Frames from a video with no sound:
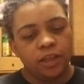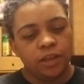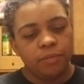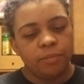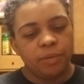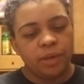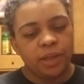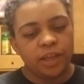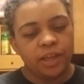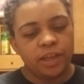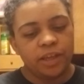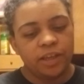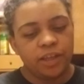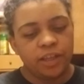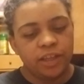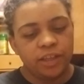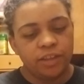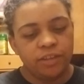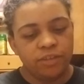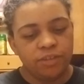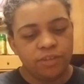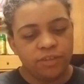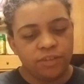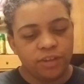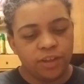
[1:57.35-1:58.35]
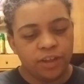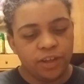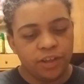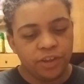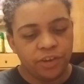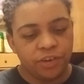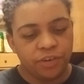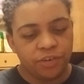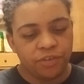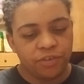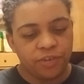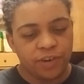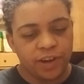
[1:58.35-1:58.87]
because
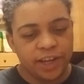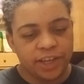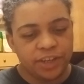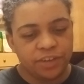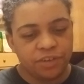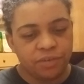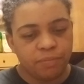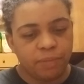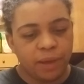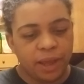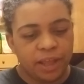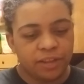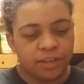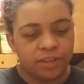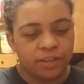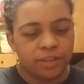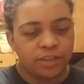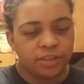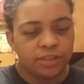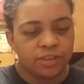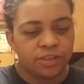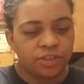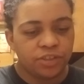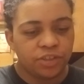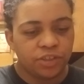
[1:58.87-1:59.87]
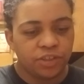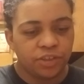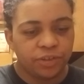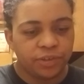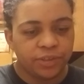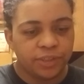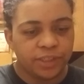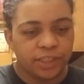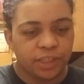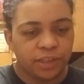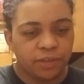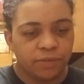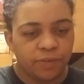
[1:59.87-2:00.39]
you're trying to balance
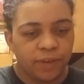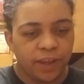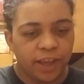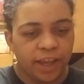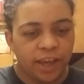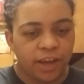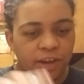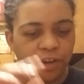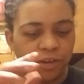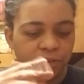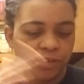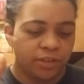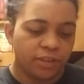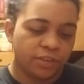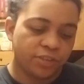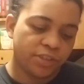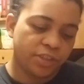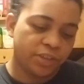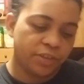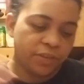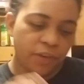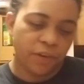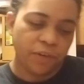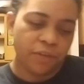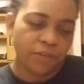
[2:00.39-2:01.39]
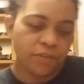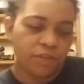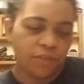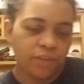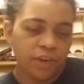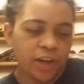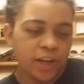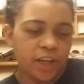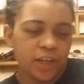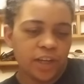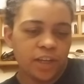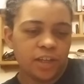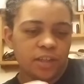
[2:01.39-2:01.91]
yourself out. So you're
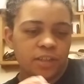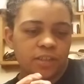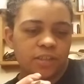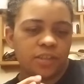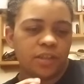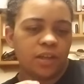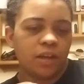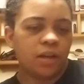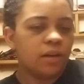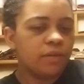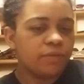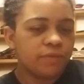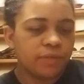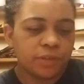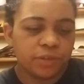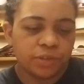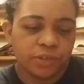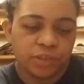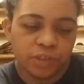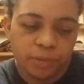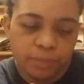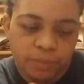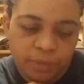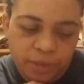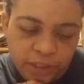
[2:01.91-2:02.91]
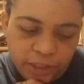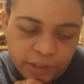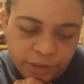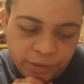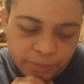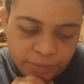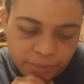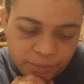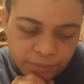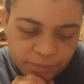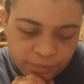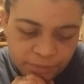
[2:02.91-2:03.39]
trying not to offer something.